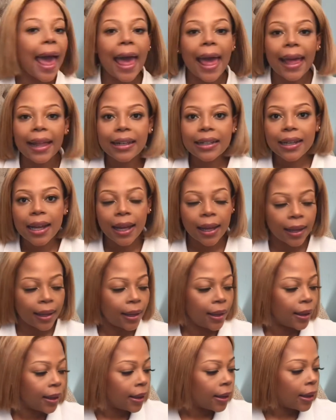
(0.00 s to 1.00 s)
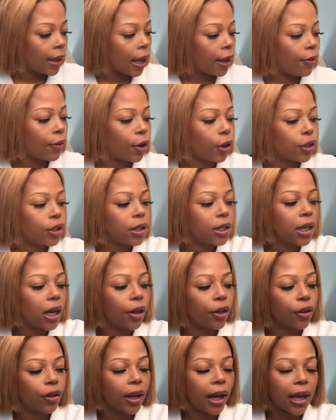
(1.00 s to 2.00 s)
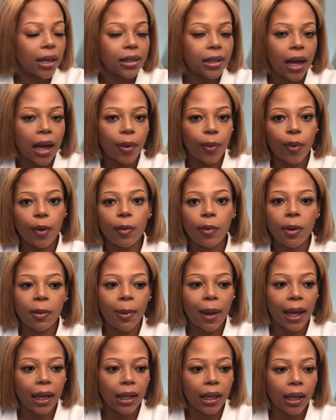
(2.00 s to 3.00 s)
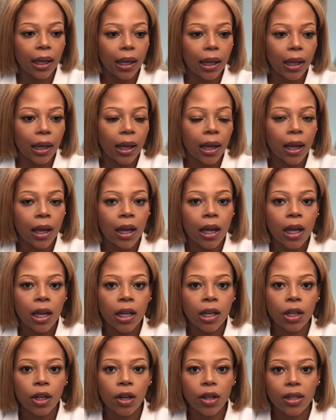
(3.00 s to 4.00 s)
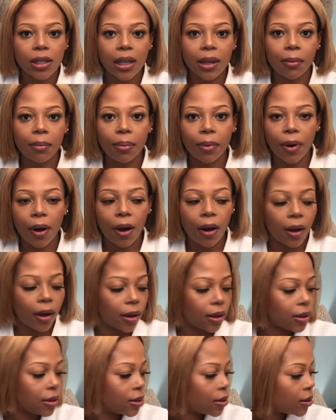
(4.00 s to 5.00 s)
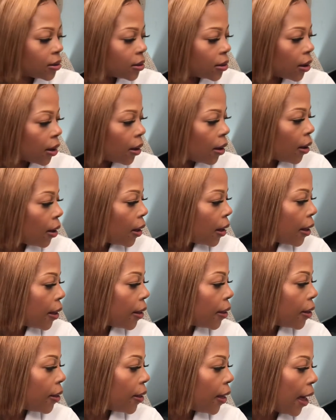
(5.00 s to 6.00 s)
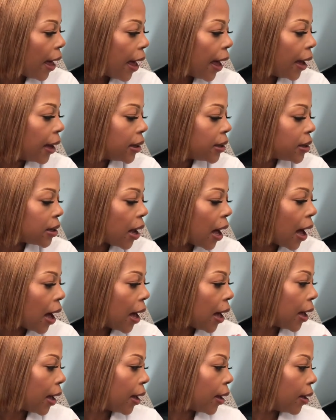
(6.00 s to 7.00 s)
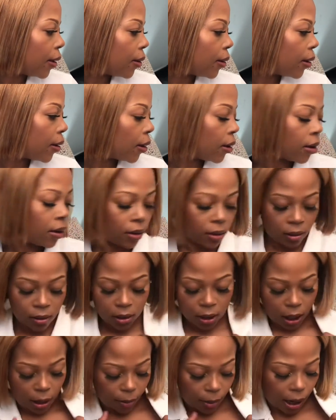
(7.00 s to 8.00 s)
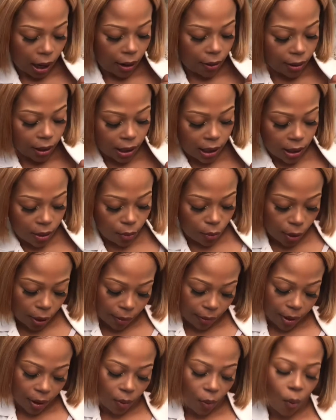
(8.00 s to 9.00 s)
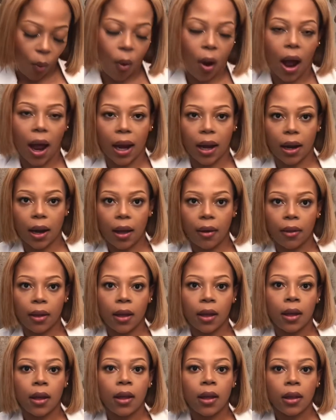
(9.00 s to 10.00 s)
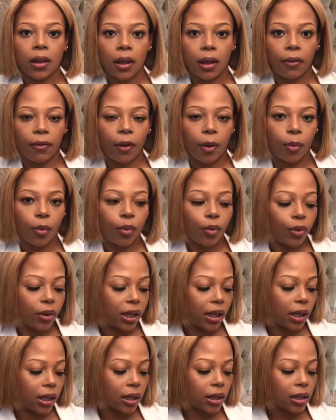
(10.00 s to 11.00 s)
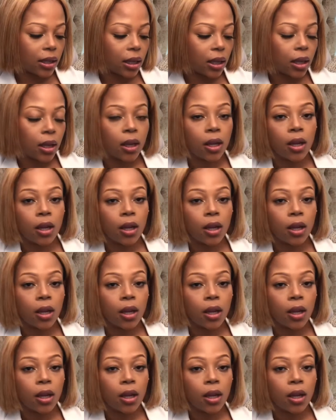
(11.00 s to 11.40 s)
and I forgot to tell you guys I will be packing nursing bras that I I'm currently wearing one they're from Woolies